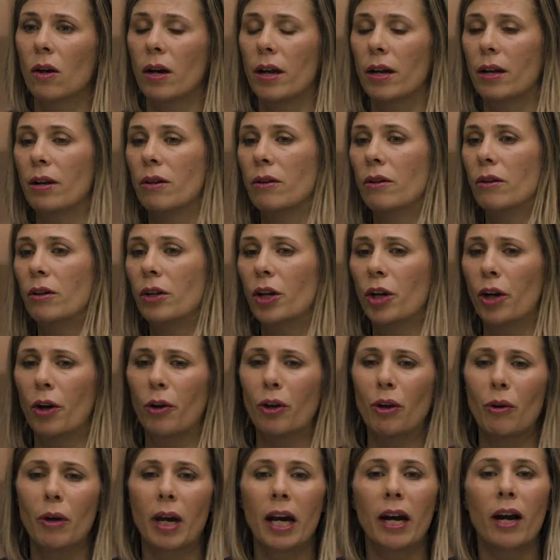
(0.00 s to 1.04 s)
and you know,
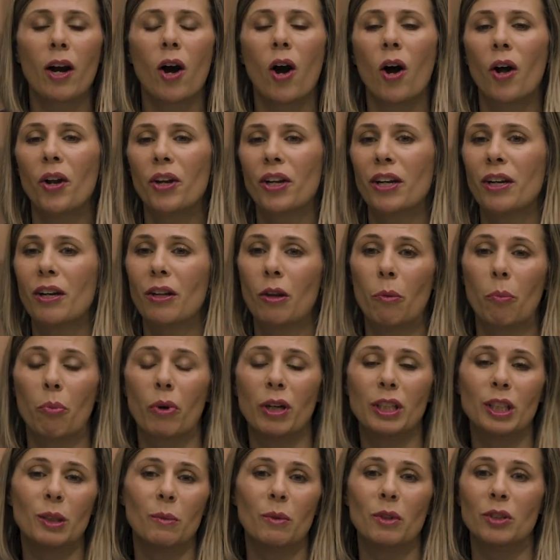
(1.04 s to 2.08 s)
you get called into the
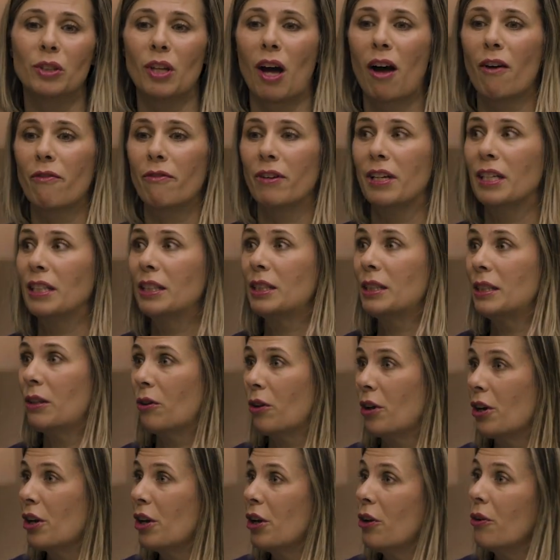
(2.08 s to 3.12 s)
principal's office,
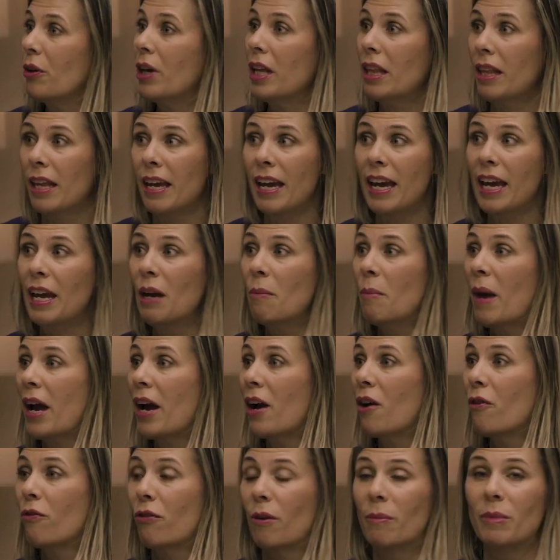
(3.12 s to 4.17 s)
or you get the
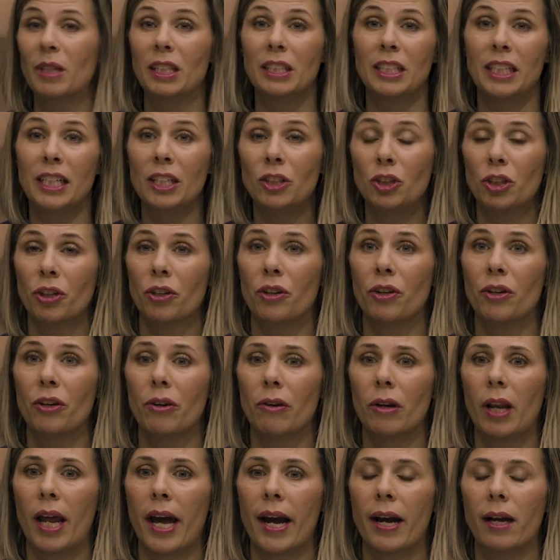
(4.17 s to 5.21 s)
email from the teacher, and
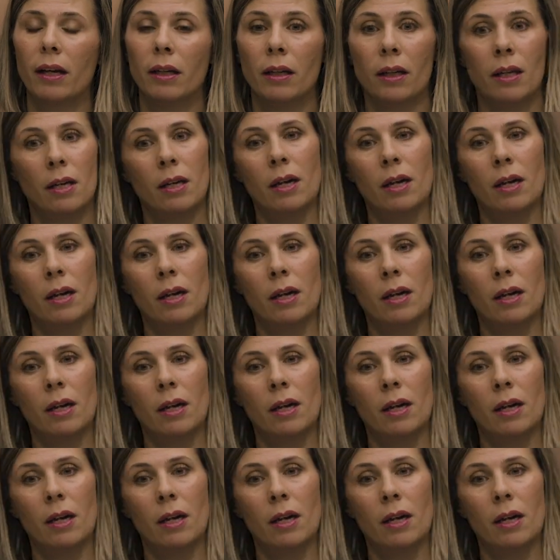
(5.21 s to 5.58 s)
you're like,